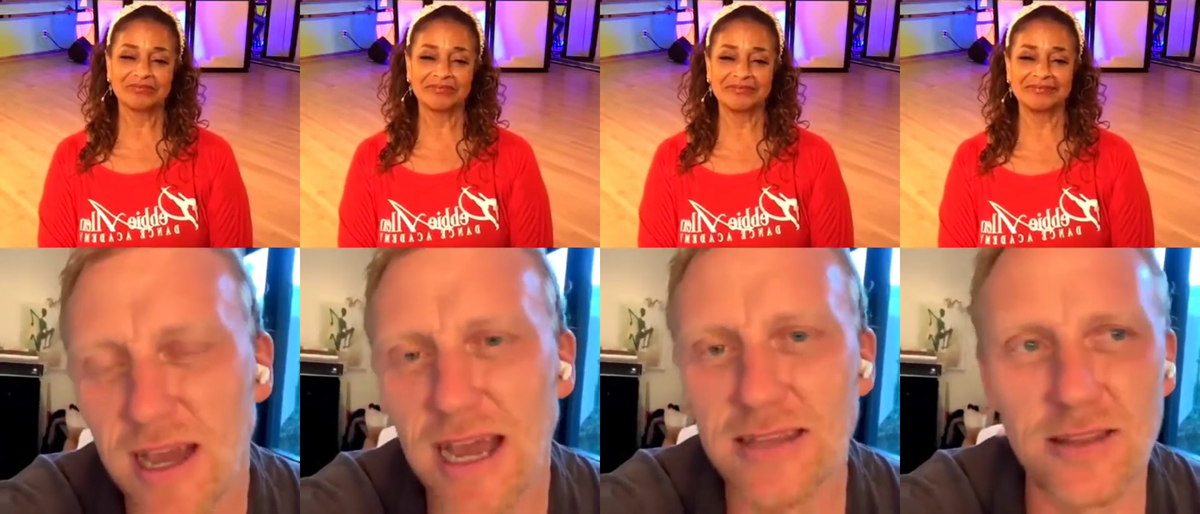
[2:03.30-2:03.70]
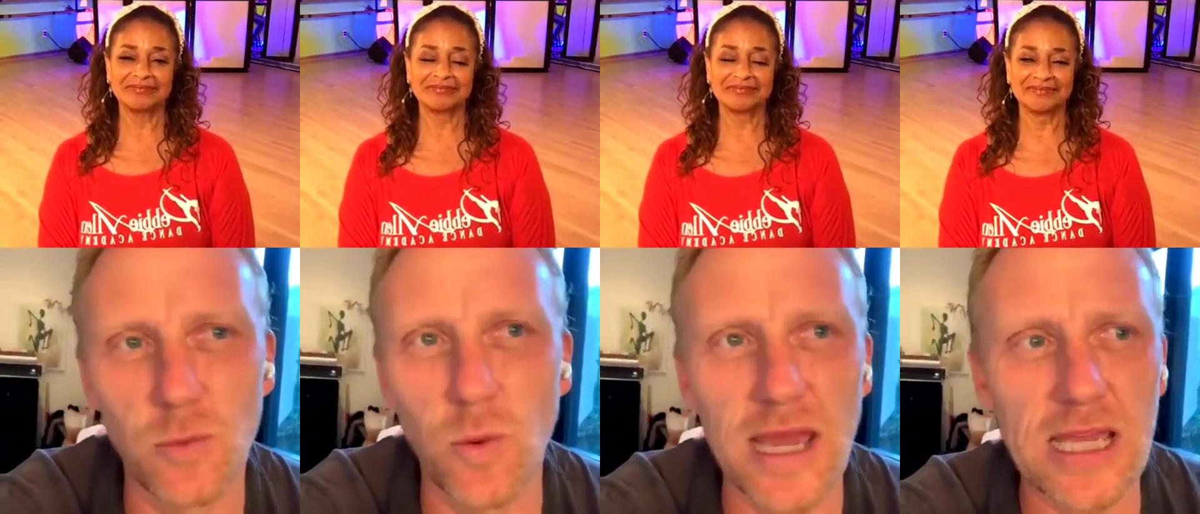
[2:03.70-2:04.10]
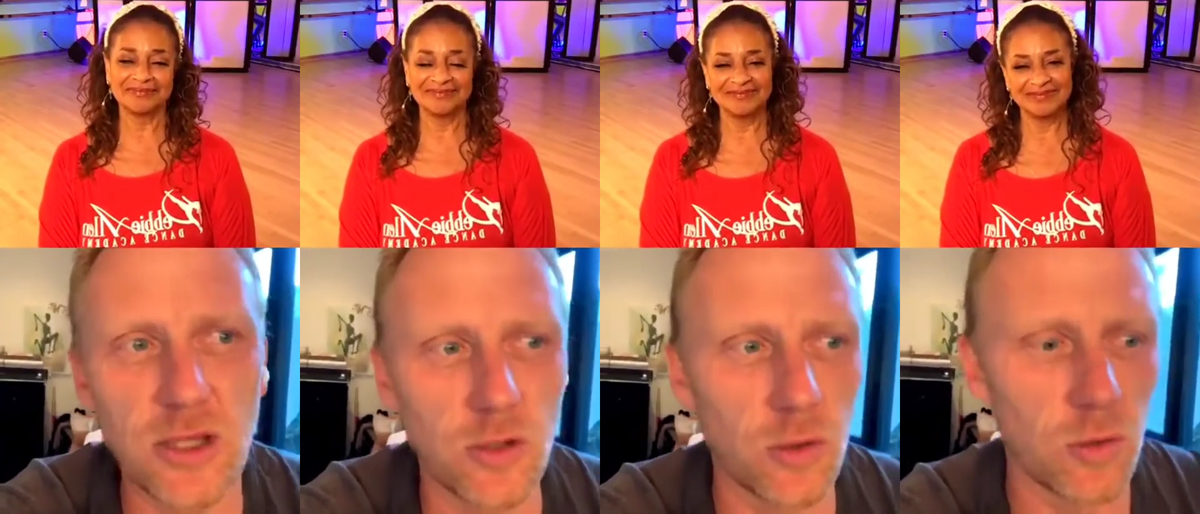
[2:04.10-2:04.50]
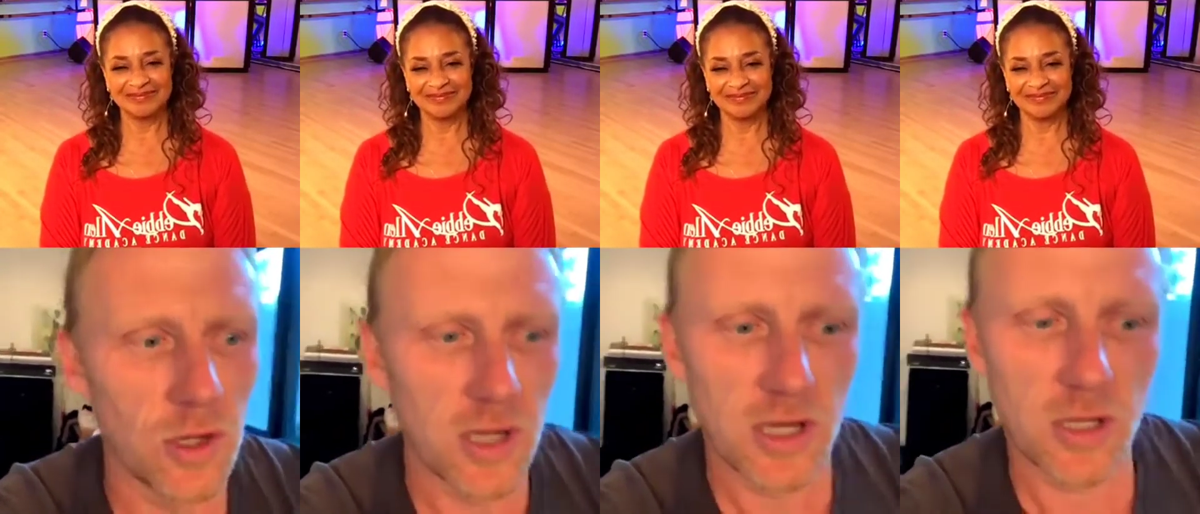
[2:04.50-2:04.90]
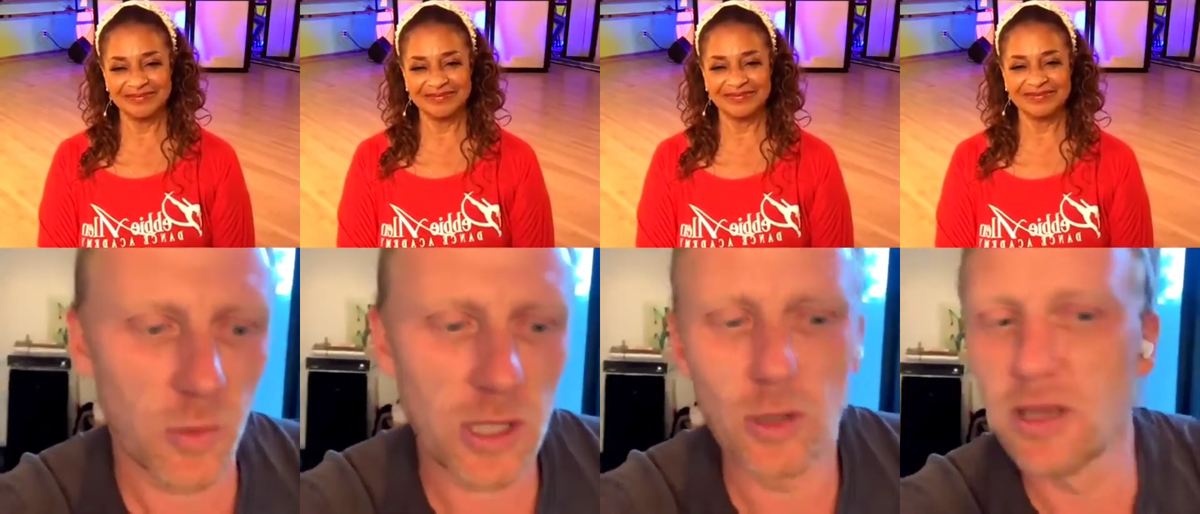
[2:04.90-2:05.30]
Speaker 1: and the way you the
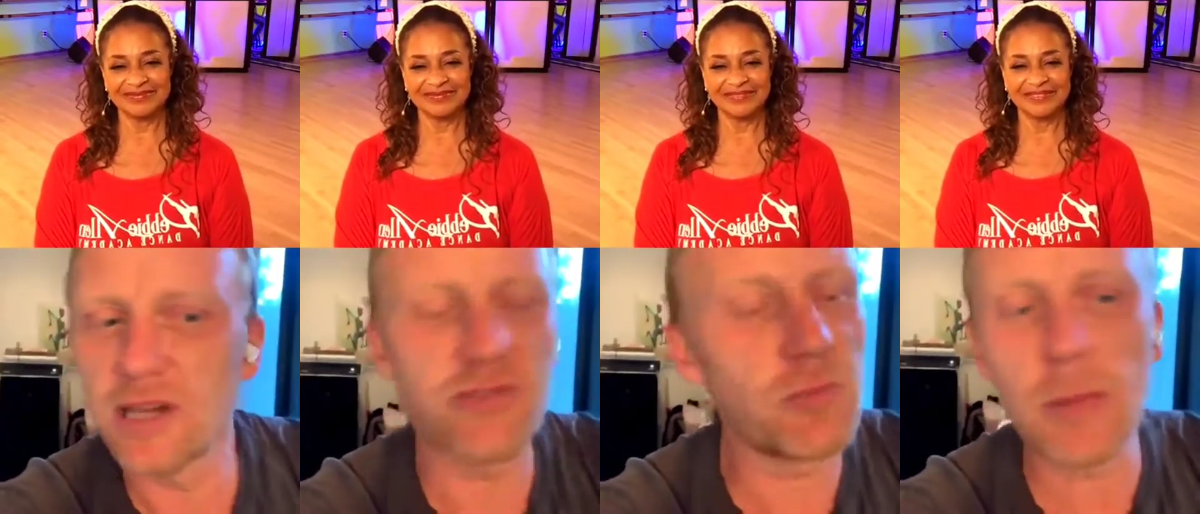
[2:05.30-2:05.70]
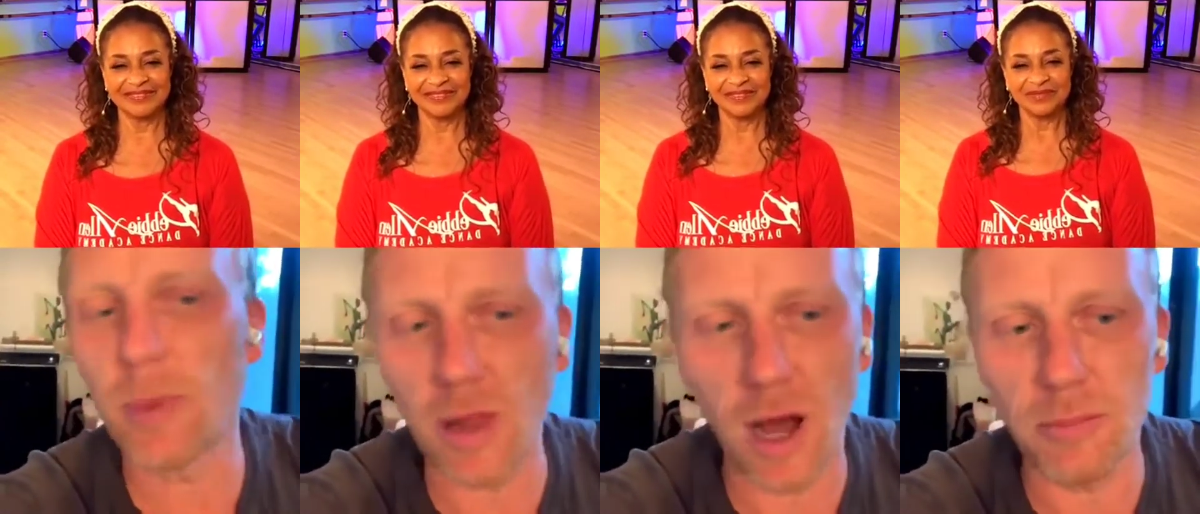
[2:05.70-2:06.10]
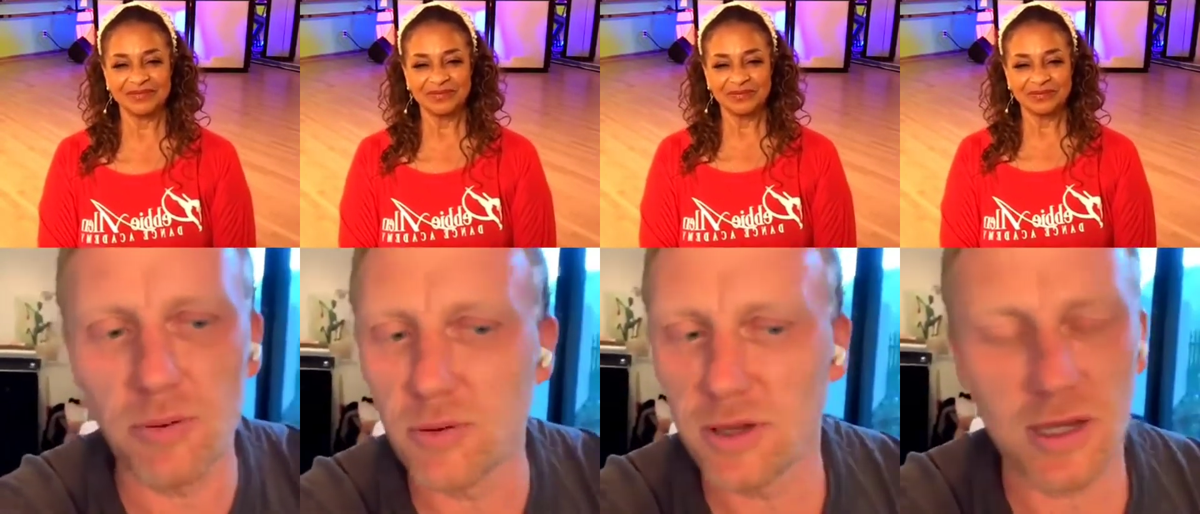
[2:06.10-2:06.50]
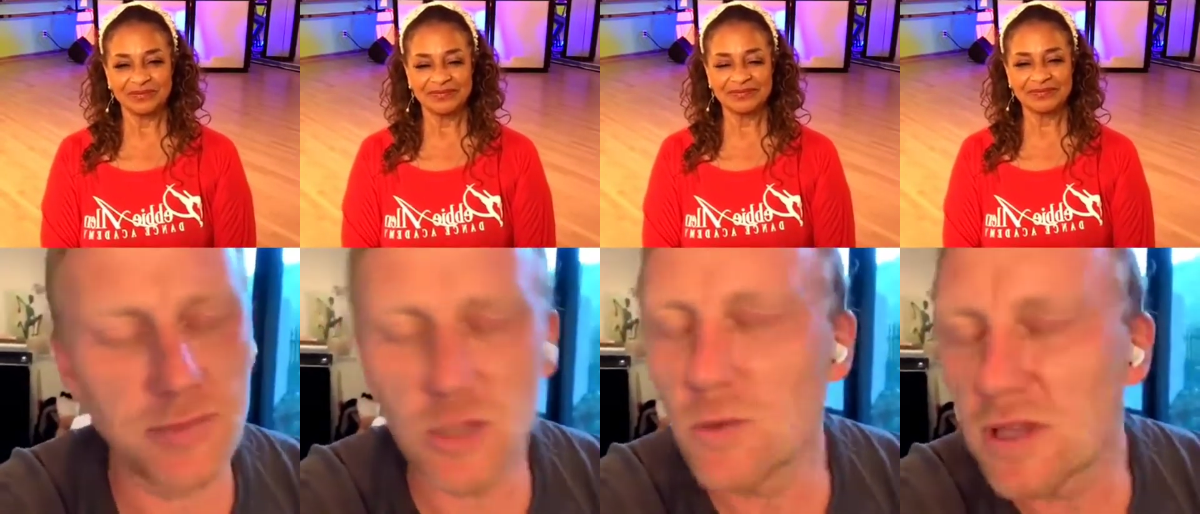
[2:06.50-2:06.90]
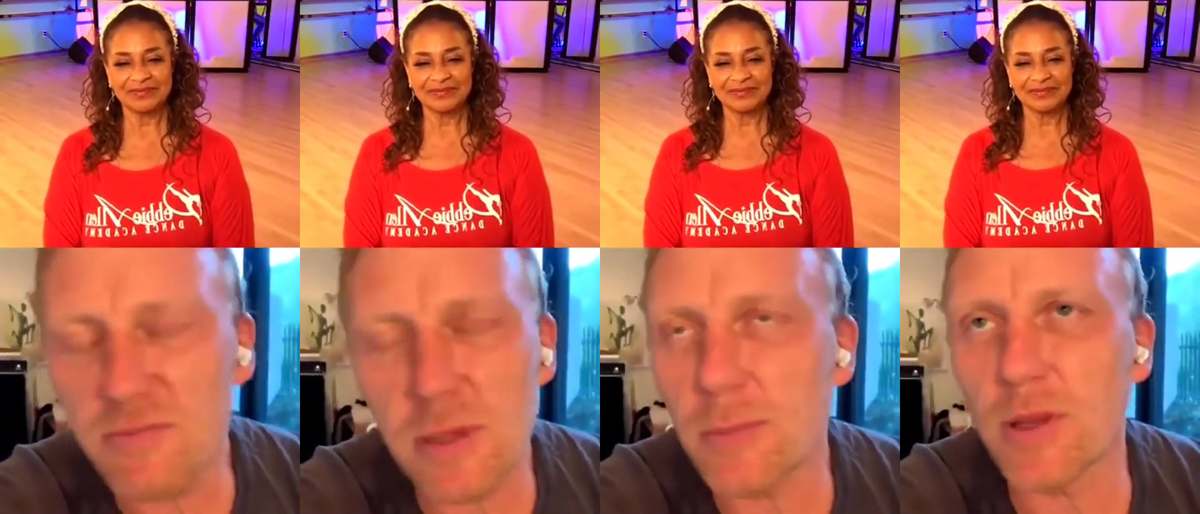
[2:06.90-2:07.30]
way you lift people up. I mean, you
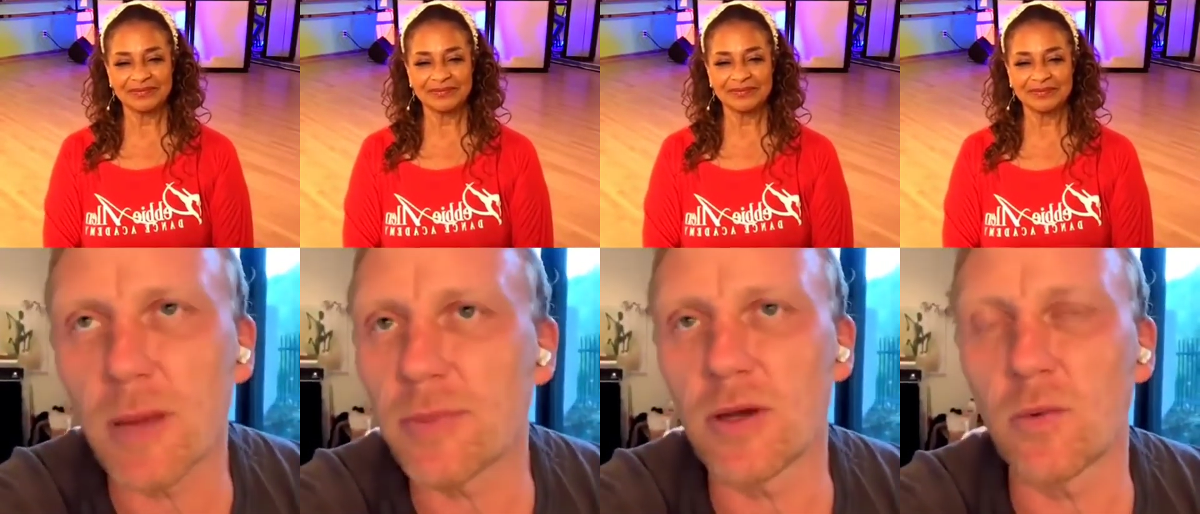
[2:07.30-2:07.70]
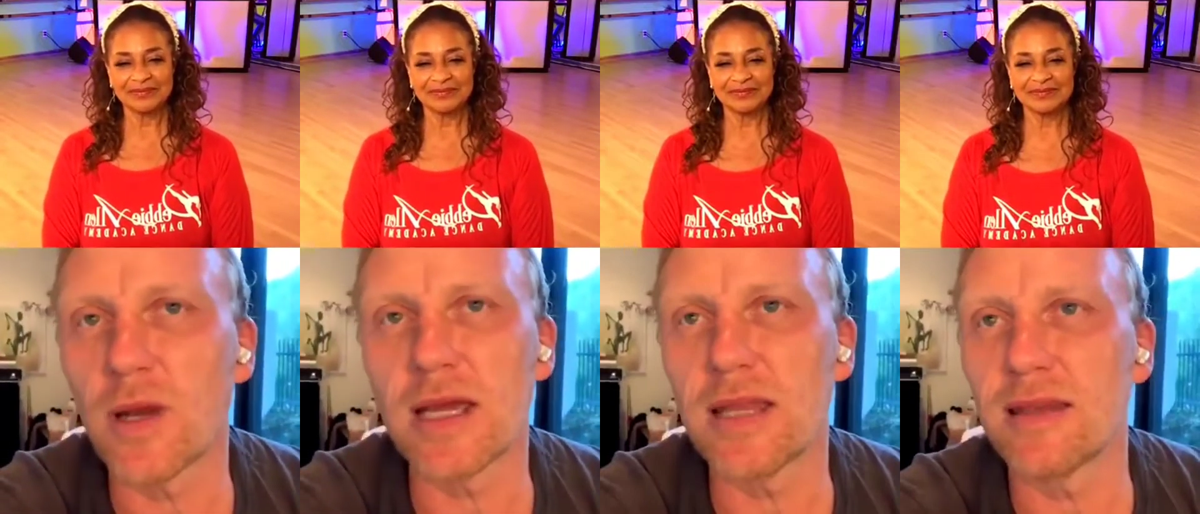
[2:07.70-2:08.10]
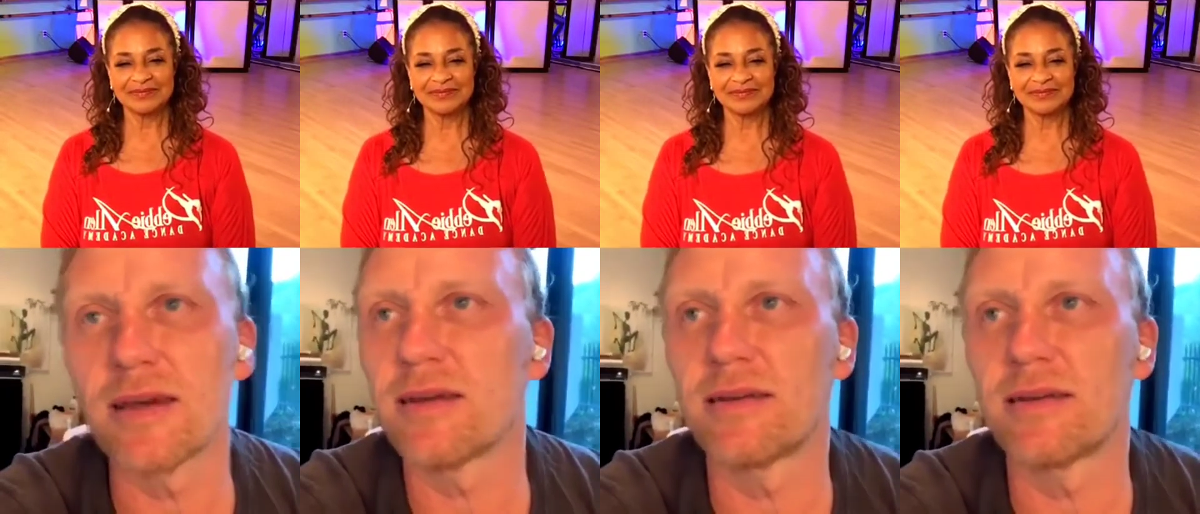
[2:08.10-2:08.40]
lift people up in a way that